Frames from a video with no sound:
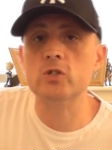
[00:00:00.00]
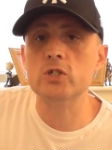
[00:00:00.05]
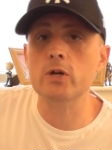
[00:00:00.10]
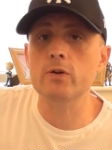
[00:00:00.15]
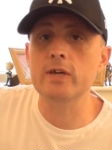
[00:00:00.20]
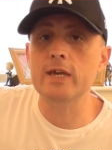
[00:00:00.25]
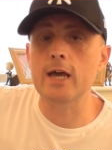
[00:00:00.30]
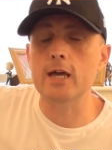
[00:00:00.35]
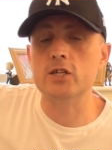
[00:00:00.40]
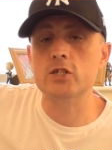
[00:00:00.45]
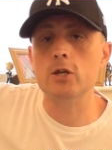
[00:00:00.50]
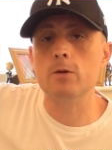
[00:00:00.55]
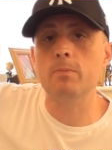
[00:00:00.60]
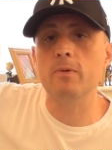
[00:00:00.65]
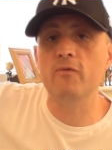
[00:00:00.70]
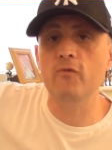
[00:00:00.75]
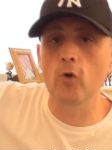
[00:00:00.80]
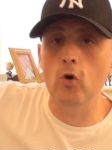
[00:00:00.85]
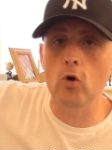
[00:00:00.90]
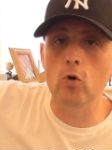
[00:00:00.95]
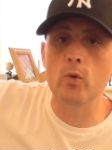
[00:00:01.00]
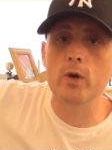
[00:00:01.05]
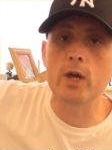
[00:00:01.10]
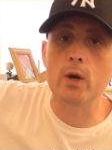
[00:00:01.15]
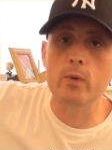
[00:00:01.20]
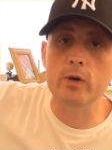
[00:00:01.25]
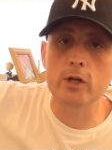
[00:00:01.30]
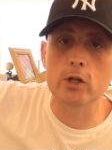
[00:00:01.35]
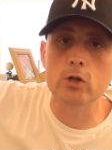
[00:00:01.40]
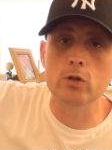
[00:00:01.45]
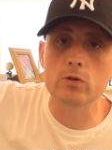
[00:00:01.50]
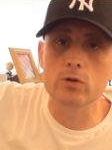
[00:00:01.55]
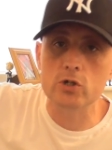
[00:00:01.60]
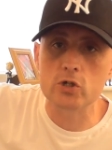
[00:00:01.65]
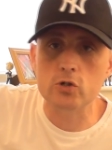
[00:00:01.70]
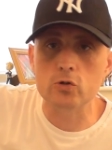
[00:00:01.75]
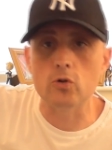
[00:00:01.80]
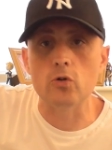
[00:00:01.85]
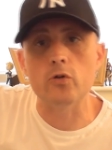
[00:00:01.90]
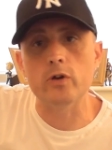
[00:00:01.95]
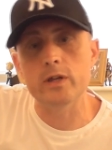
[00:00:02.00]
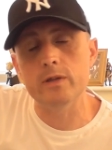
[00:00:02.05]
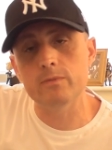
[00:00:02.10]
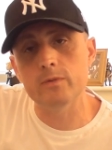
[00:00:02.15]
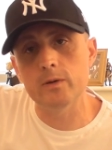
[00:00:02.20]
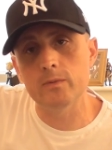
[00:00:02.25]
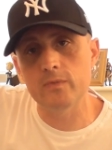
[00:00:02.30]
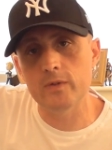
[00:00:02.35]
So yeah, so before we go into Luke's story,